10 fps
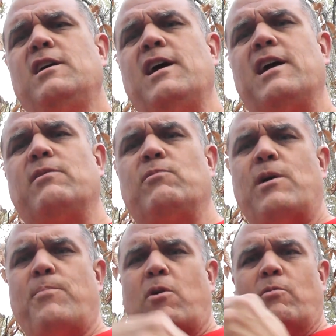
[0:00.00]
And
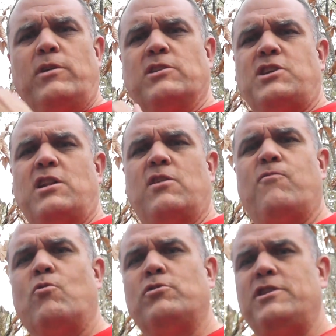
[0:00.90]
that part when it gets down to the
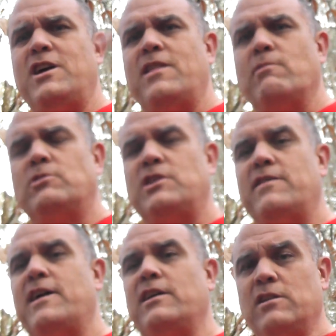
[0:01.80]
fourth day, they would say
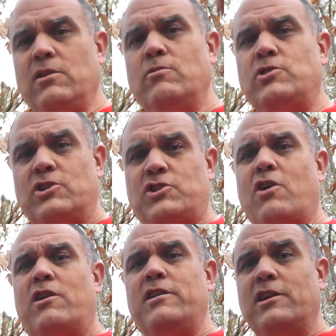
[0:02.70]
that includes, it
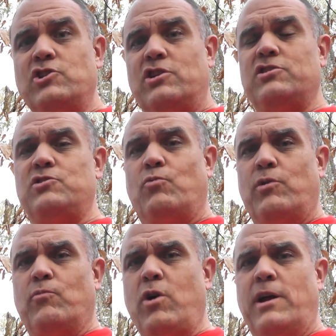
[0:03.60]
started at Genesis
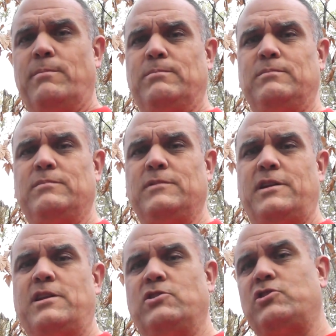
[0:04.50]
1:1.
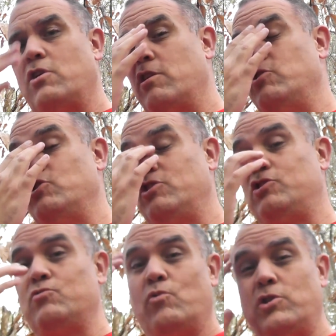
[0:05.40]
It didn't start at
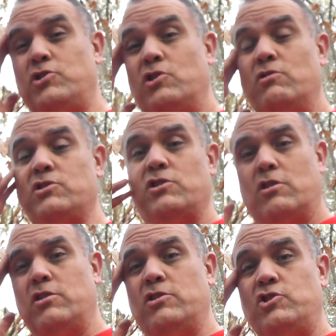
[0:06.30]
Genesis 1:2, it
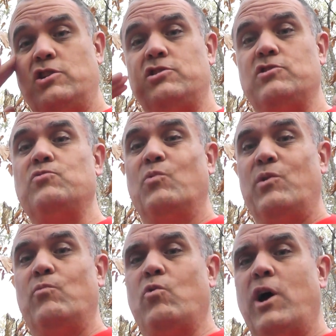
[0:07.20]
started at Genesis
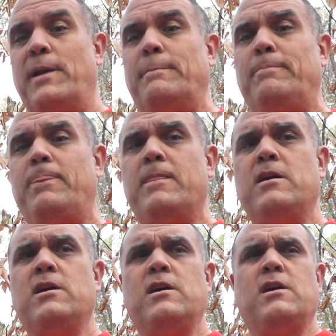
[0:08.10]
1:1.
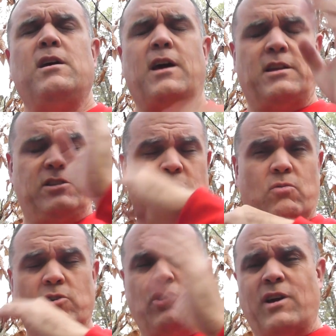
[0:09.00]
And so
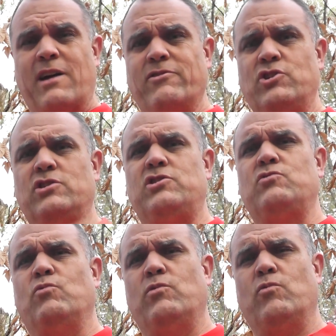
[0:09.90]
what you have in
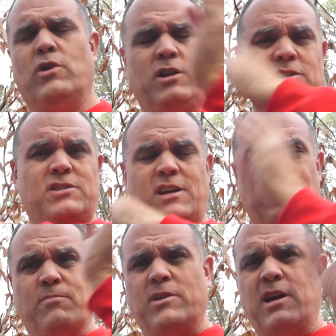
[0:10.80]
Genesis 1:1 is,
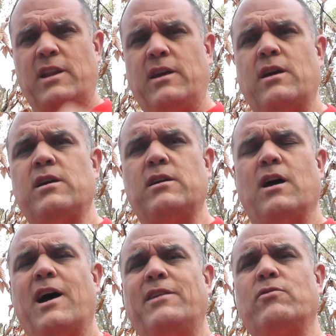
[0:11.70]
in the beginning,
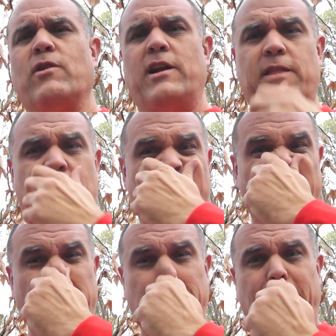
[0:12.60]
God created the
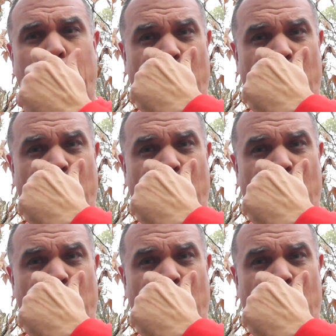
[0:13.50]
heavens and the